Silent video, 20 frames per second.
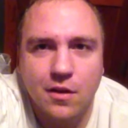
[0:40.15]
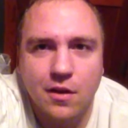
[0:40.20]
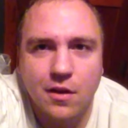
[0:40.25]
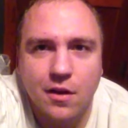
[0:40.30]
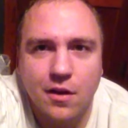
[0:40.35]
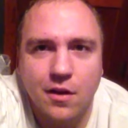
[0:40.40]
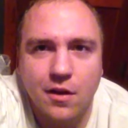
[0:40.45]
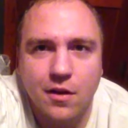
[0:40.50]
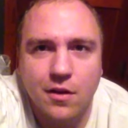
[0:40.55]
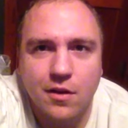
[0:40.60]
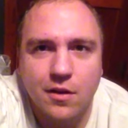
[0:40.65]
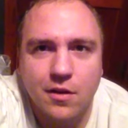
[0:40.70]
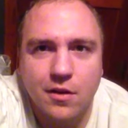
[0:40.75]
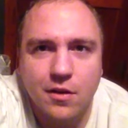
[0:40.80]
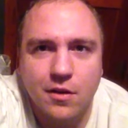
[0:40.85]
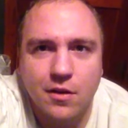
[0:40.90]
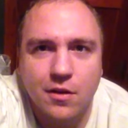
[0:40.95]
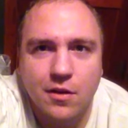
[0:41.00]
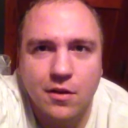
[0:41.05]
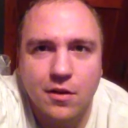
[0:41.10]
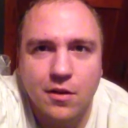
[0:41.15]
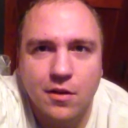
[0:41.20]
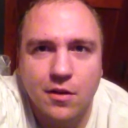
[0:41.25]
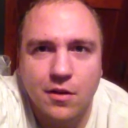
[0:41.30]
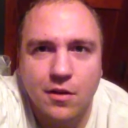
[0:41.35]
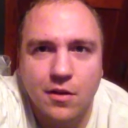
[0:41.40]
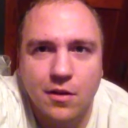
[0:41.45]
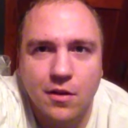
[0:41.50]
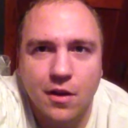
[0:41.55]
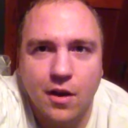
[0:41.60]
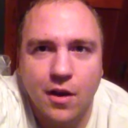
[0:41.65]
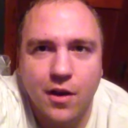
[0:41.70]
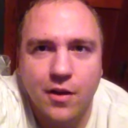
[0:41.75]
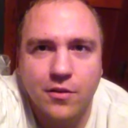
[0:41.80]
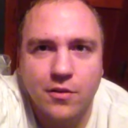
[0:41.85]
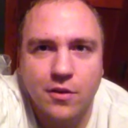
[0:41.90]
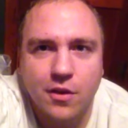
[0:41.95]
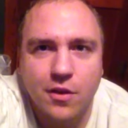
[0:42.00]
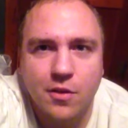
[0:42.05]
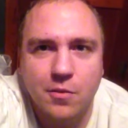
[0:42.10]
and I
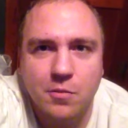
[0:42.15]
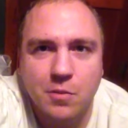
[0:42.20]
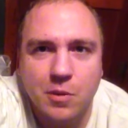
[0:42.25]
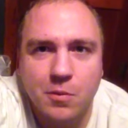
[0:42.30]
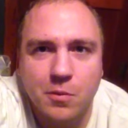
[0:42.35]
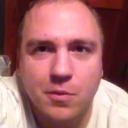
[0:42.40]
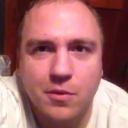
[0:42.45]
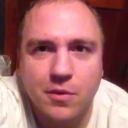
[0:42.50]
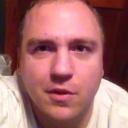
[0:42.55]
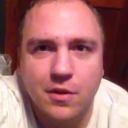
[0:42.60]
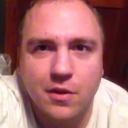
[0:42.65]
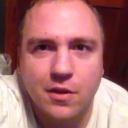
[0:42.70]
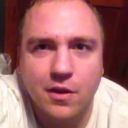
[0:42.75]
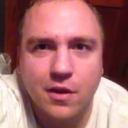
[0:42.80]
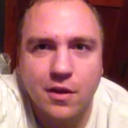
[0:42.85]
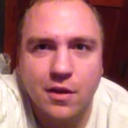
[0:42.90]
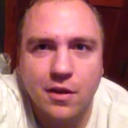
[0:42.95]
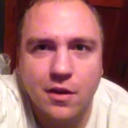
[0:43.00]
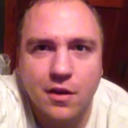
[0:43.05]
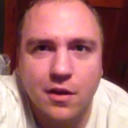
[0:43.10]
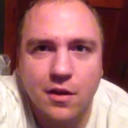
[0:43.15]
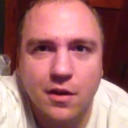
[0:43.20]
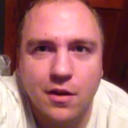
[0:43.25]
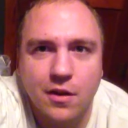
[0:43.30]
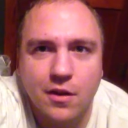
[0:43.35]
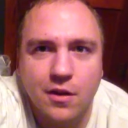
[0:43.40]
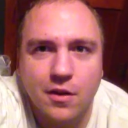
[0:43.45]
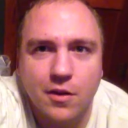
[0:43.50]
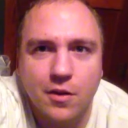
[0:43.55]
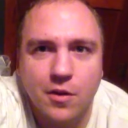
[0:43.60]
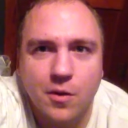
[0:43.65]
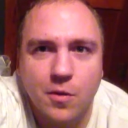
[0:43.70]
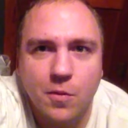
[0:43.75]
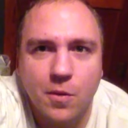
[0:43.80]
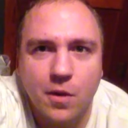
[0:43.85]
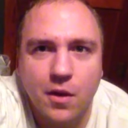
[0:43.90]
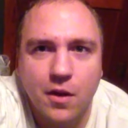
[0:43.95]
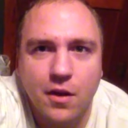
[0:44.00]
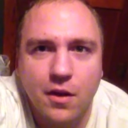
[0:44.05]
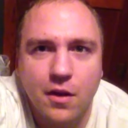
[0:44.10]
saw that people didn't like it, and I didn't know
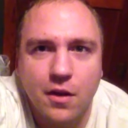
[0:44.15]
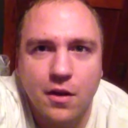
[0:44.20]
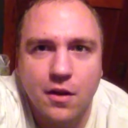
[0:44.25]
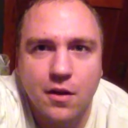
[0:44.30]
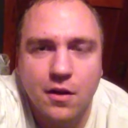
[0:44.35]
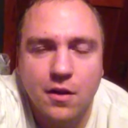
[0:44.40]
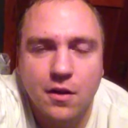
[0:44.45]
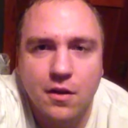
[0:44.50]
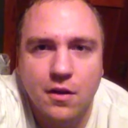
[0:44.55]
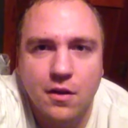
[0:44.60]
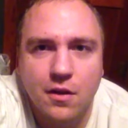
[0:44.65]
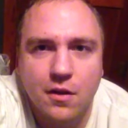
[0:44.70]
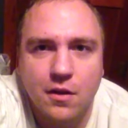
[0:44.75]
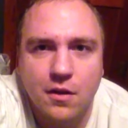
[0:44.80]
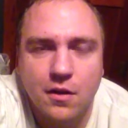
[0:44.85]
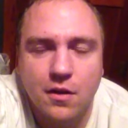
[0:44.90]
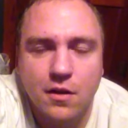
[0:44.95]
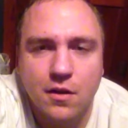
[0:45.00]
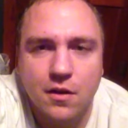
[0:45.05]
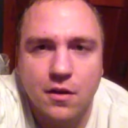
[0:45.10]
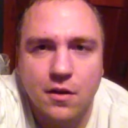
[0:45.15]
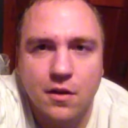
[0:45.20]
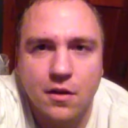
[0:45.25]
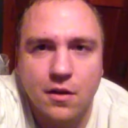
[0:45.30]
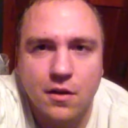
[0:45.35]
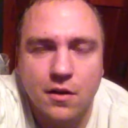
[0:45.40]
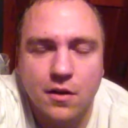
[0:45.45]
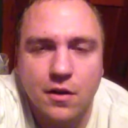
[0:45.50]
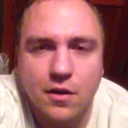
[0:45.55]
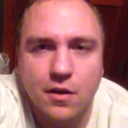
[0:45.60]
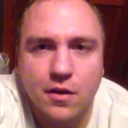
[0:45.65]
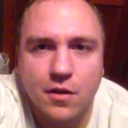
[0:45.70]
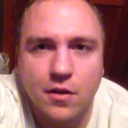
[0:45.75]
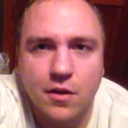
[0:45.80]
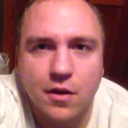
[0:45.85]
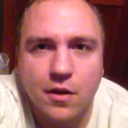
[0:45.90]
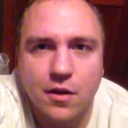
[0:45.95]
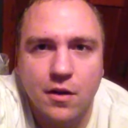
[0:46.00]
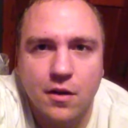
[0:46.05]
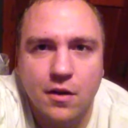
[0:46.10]
why, and later
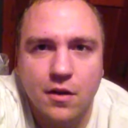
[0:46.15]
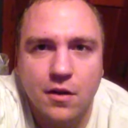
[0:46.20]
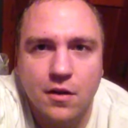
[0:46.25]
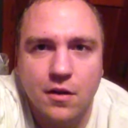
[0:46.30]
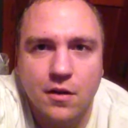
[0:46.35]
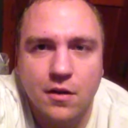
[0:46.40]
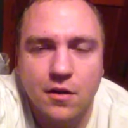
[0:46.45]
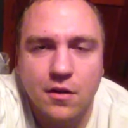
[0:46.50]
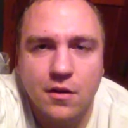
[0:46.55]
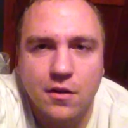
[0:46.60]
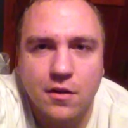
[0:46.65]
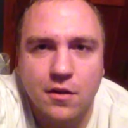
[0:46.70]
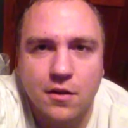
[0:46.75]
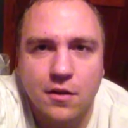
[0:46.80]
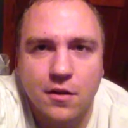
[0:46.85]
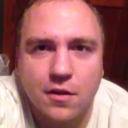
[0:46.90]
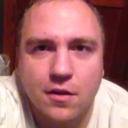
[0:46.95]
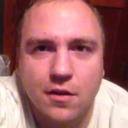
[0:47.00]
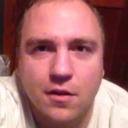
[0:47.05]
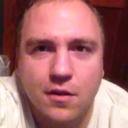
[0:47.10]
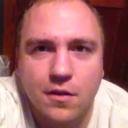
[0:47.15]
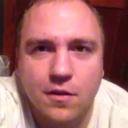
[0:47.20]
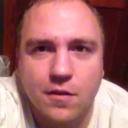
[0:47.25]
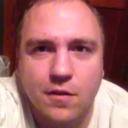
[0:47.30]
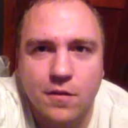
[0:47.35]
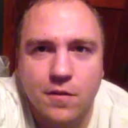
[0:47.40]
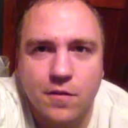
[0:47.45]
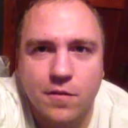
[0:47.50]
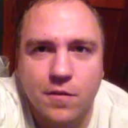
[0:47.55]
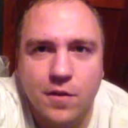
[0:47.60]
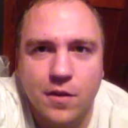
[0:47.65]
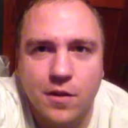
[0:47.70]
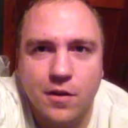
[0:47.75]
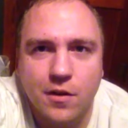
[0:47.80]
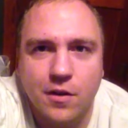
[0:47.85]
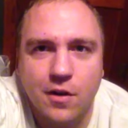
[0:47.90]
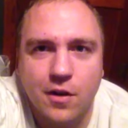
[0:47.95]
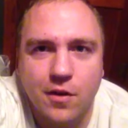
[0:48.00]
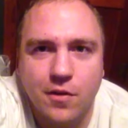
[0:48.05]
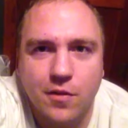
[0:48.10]
I
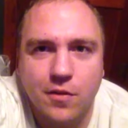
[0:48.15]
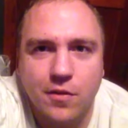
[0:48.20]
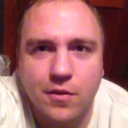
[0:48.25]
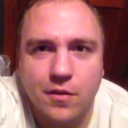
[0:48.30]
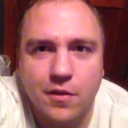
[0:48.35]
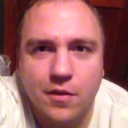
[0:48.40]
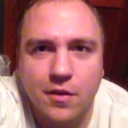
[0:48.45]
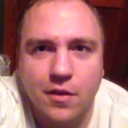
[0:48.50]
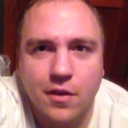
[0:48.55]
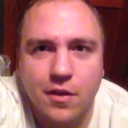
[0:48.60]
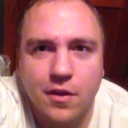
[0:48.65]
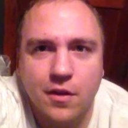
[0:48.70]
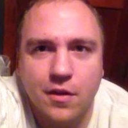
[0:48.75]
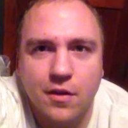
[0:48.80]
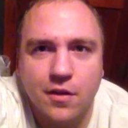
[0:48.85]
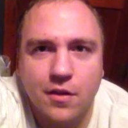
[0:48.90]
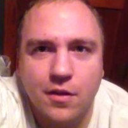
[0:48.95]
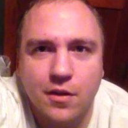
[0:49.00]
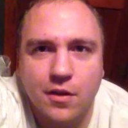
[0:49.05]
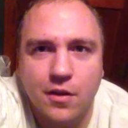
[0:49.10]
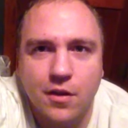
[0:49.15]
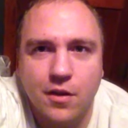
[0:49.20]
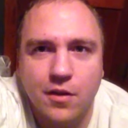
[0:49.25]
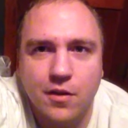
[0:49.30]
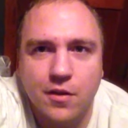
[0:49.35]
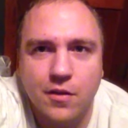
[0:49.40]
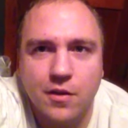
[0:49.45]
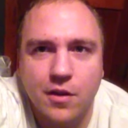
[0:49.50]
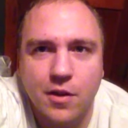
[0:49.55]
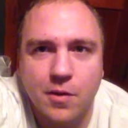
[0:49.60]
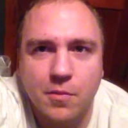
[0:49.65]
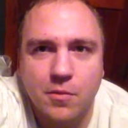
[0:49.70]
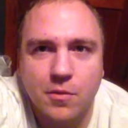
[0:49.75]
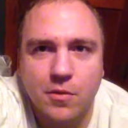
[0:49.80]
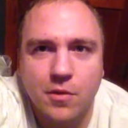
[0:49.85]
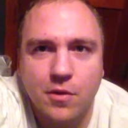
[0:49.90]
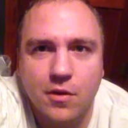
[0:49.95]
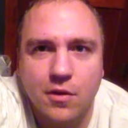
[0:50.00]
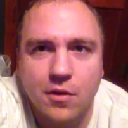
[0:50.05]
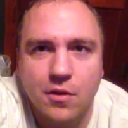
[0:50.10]
figured out that I had, like, gotten the times
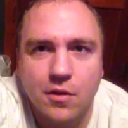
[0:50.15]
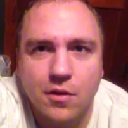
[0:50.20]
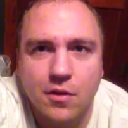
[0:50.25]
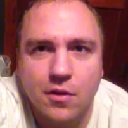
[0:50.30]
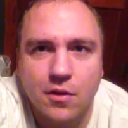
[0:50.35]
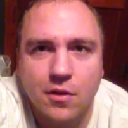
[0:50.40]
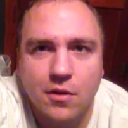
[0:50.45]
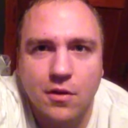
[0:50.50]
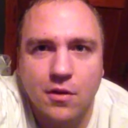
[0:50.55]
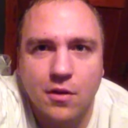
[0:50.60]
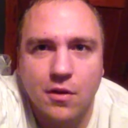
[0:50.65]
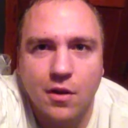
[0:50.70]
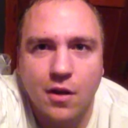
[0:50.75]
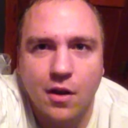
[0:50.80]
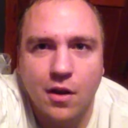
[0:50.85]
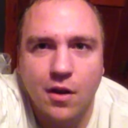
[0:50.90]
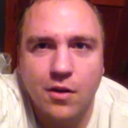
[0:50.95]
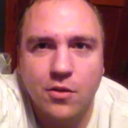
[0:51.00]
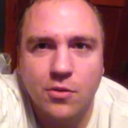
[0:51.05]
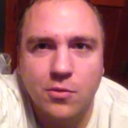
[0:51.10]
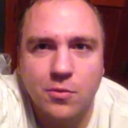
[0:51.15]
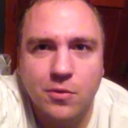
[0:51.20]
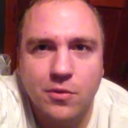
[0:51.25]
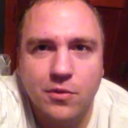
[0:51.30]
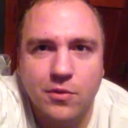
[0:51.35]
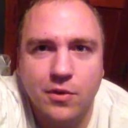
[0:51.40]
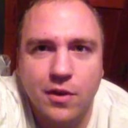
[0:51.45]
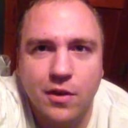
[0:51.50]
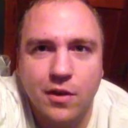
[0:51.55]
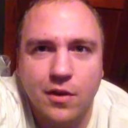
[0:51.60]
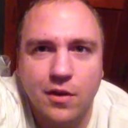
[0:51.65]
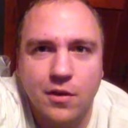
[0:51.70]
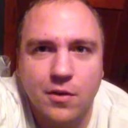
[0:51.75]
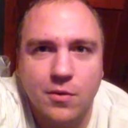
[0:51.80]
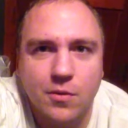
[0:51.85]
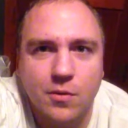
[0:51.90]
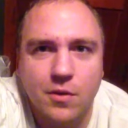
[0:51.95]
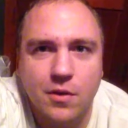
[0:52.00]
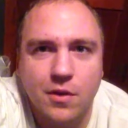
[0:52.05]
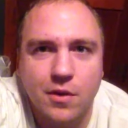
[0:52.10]
wrong. Honest mistake,
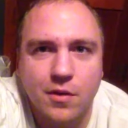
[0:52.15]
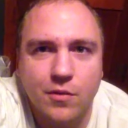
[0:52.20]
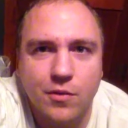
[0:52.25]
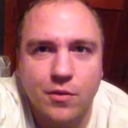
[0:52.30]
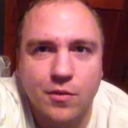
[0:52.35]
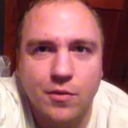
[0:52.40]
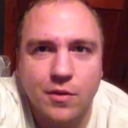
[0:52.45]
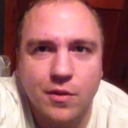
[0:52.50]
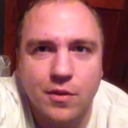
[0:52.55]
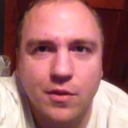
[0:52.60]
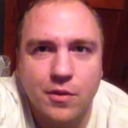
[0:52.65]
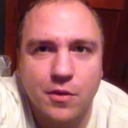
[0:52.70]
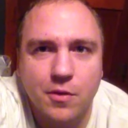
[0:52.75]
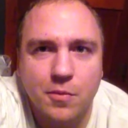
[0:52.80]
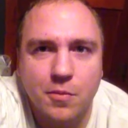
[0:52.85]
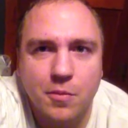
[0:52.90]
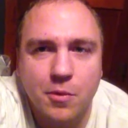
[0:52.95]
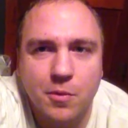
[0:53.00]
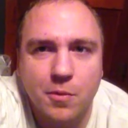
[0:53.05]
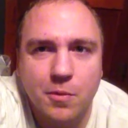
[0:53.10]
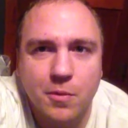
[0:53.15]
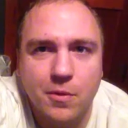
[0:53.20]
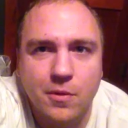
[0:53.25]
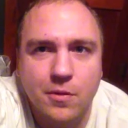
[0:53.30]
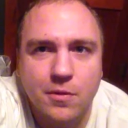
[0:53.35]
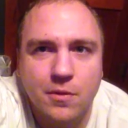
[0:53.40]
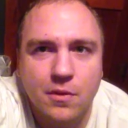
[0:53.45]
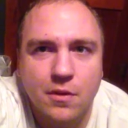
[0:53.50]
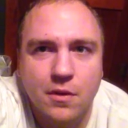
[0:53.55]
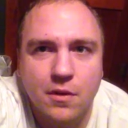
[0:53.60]
would never have done that on purpose.